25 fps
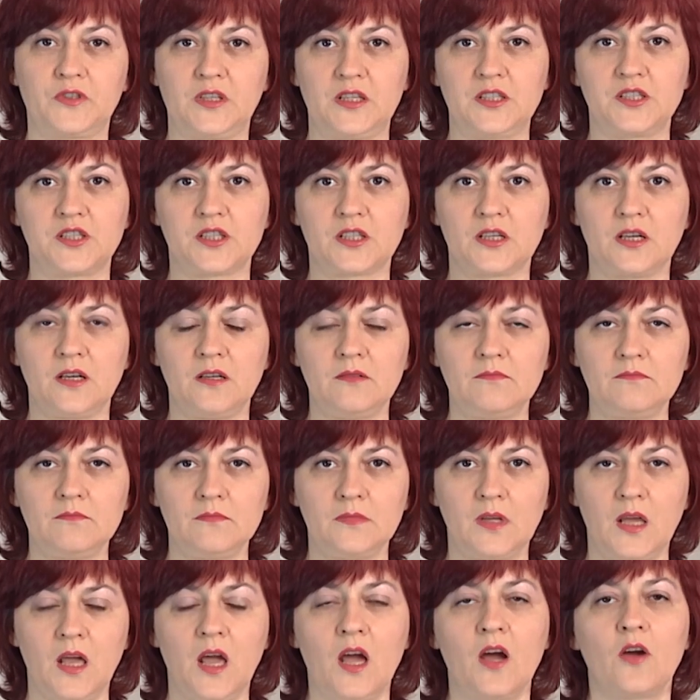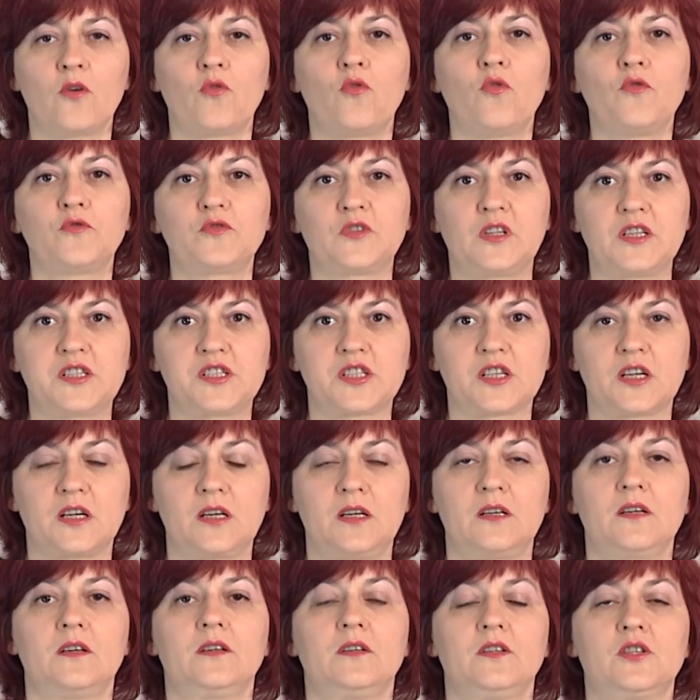this tunic oversize
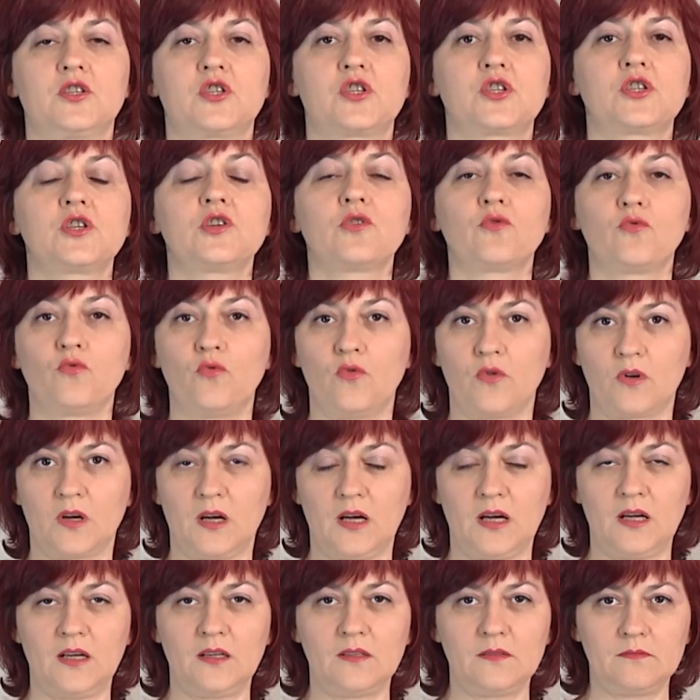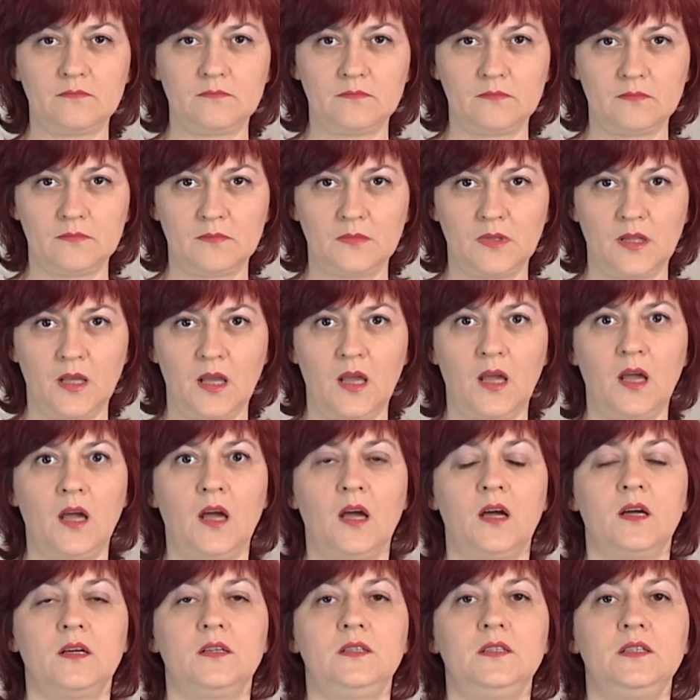I used 4 butterflies
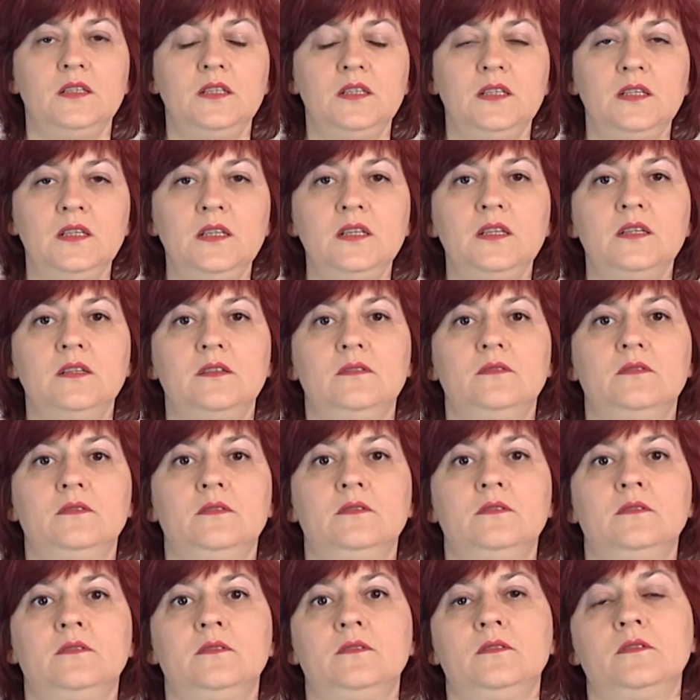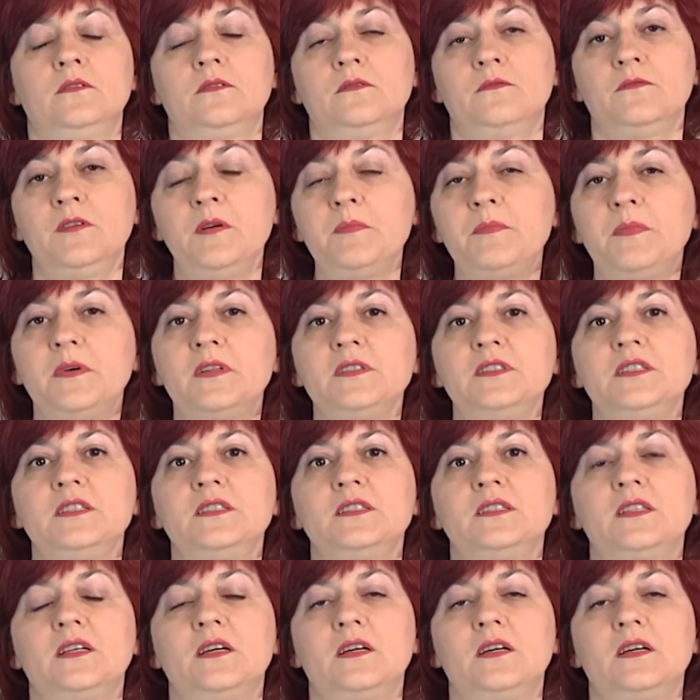in different sizes.